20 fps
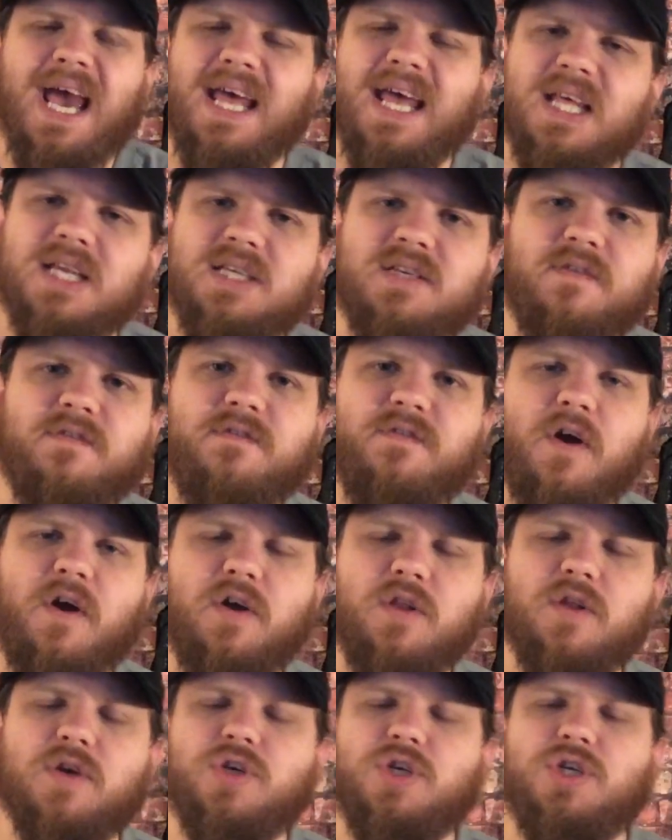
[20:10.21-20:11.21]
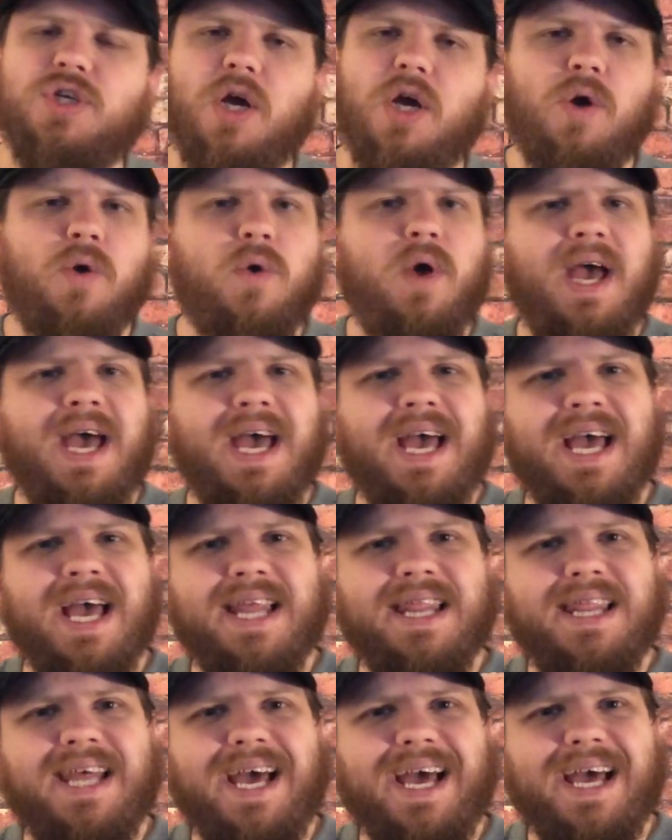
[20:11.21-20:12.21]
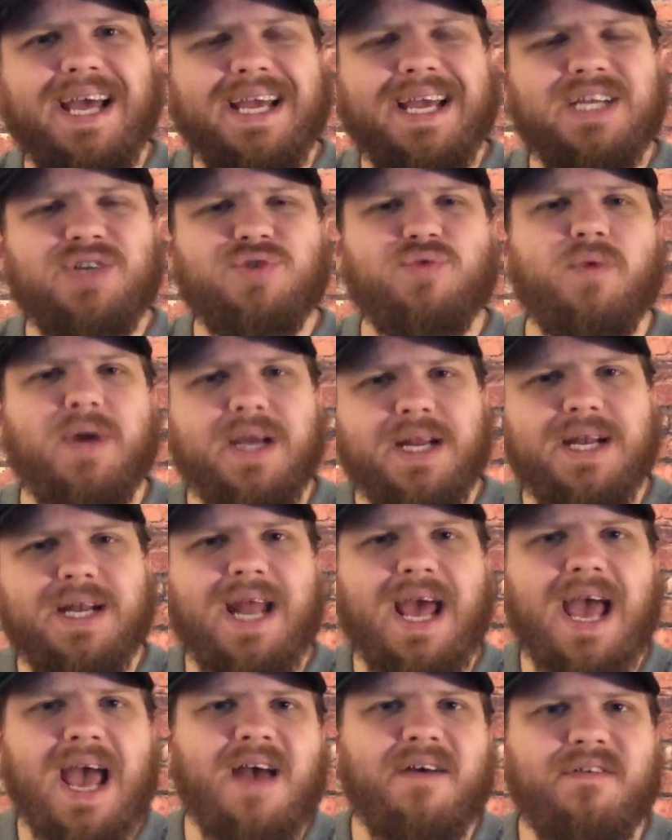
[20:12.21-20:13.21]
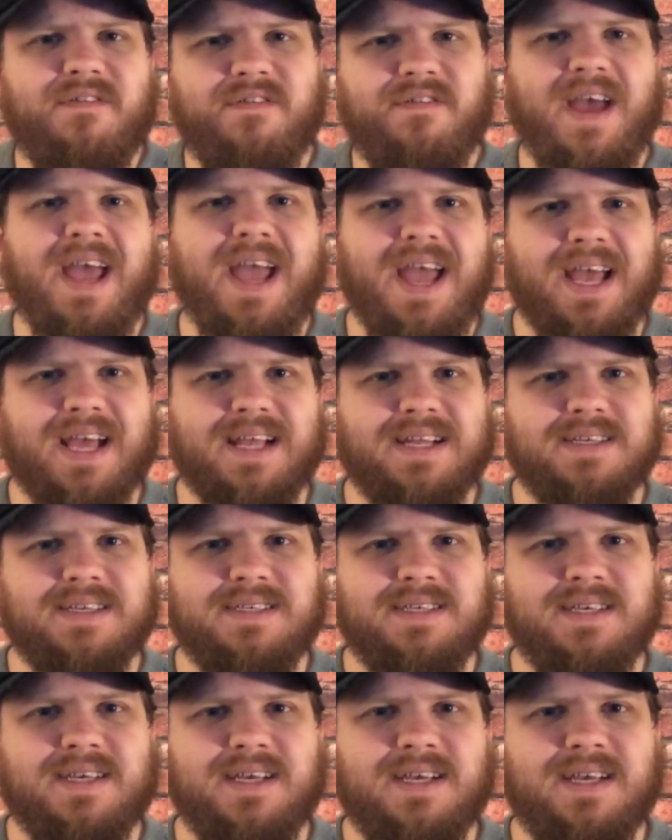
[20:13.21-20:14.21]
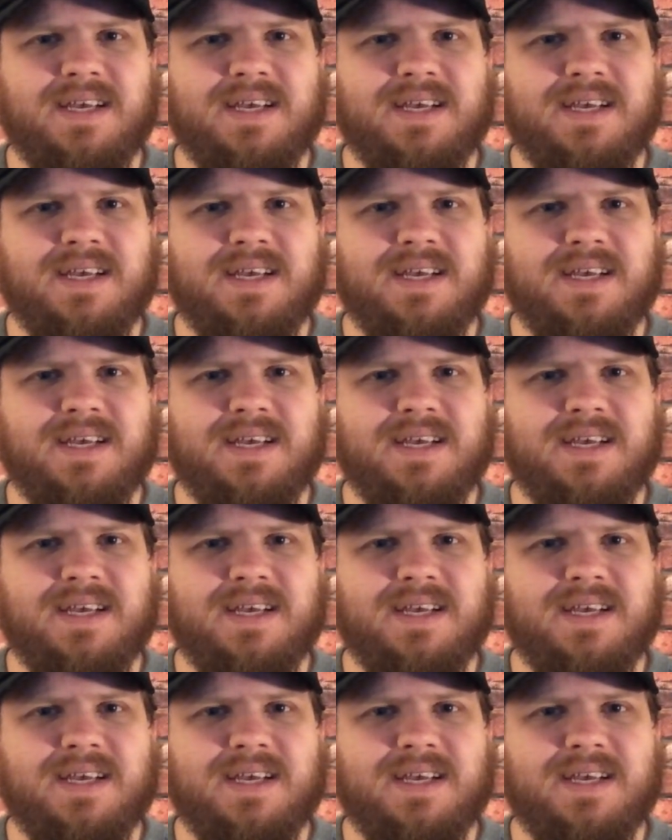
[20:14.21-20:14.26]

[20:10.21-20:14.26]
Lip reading: And then to further show that it's written at fans,